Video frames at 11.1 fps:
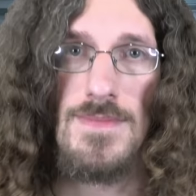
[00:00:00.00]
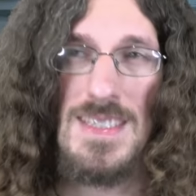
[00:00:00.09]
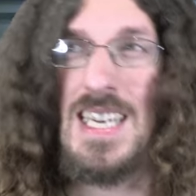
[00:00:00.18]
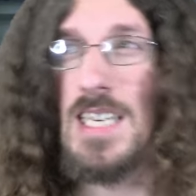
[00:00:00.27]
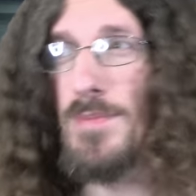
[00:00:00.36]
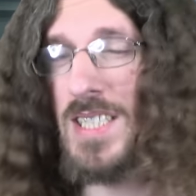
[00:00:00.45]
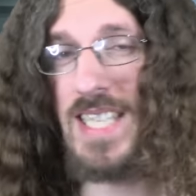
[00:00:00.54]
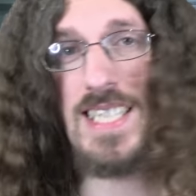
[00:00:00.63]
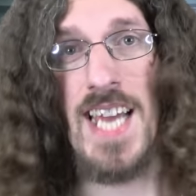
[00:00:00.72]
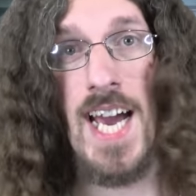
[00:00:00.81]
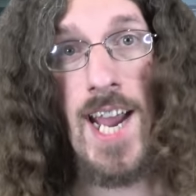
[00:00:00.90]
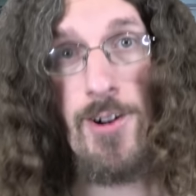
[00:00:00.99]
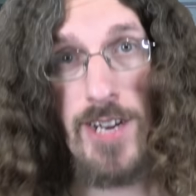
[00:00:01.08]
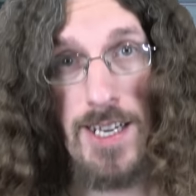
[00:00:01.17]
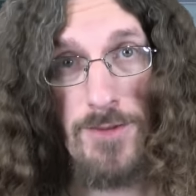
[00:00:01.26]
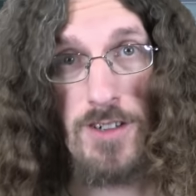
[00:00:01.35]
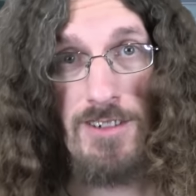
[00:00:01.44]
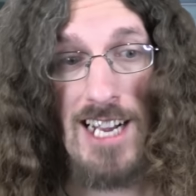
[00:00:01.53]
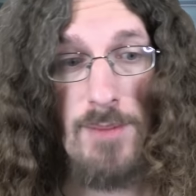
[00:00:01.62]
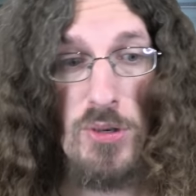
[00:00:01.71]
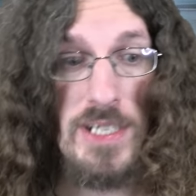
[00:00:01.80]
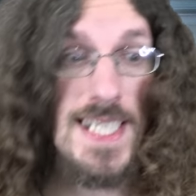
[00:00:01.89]
Yeah, it must get tiring for
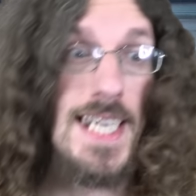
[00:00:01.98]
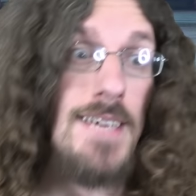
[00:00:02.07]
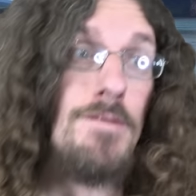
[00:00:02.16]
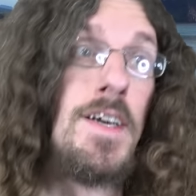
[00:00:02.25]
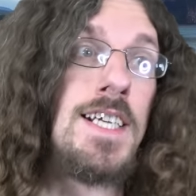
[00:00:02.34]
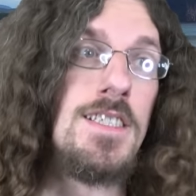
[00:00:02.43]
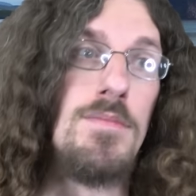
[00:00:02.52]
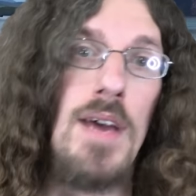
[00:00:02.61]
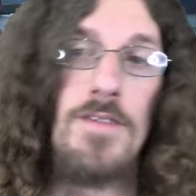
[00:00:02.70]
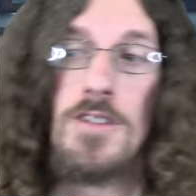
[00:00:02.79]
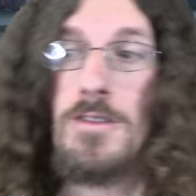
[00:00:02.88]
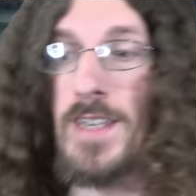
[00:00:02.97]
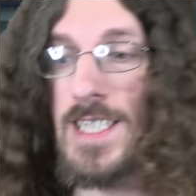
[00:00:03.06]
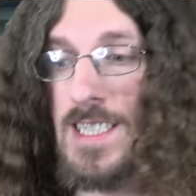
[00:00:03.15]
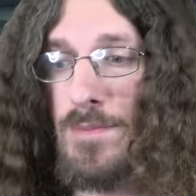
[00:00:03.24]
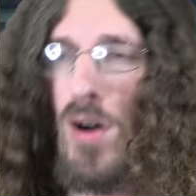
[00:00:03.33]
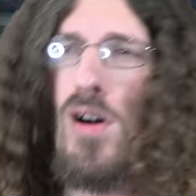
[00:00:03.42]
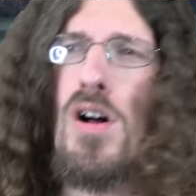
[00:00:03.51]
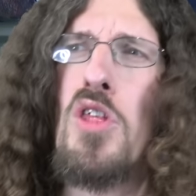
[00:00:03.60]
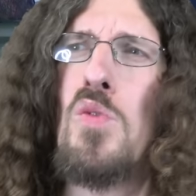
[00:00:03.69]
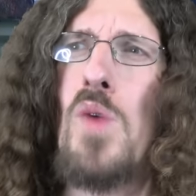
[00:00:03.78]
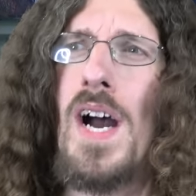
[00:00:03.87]
Graboids eating victim after victim,
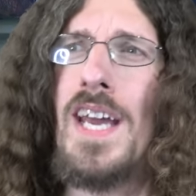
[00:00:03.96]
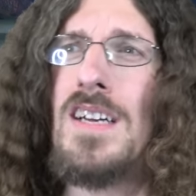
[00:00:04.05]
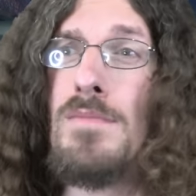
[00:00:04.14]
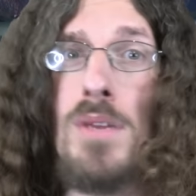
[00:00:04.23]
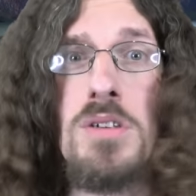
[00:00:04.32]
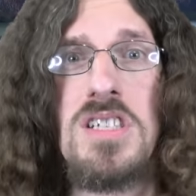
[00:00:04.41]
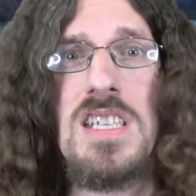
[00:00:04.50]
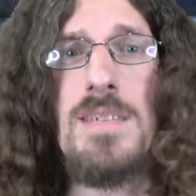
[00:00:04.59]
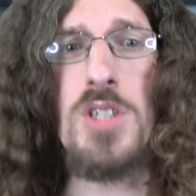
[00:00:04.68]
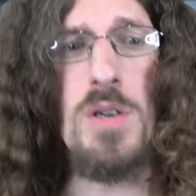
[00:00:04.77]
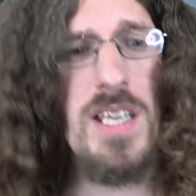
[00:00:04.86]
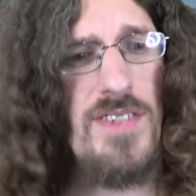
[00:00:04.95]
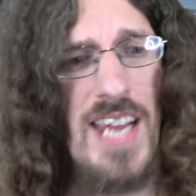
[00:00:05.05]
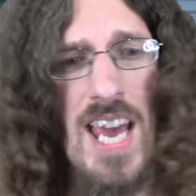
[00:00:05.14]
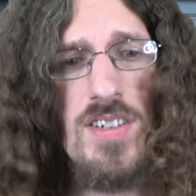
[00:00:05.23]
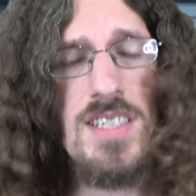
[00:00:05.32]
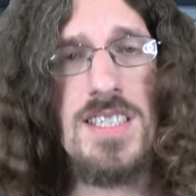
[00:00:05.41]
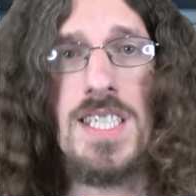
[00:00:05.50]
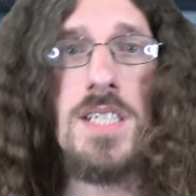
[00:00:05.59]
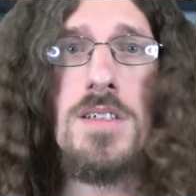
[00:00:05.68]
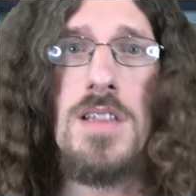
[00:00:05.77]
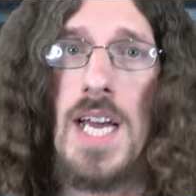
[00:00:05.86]
all the while most of them don't even have a
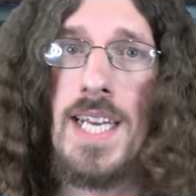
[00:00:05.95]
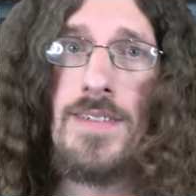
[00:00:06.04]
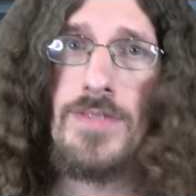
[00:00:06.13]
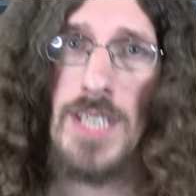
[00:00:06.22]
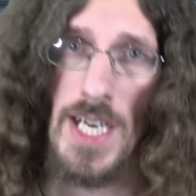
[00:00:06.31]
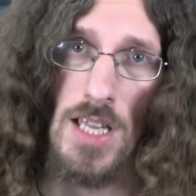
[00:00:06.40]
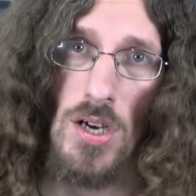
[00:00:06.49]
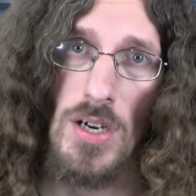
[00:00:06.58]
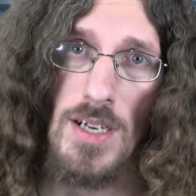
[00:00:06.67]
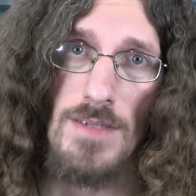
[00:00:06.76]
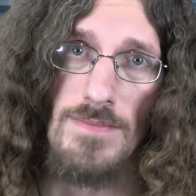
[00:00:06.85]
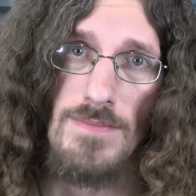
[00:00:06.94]
single line of dialogue.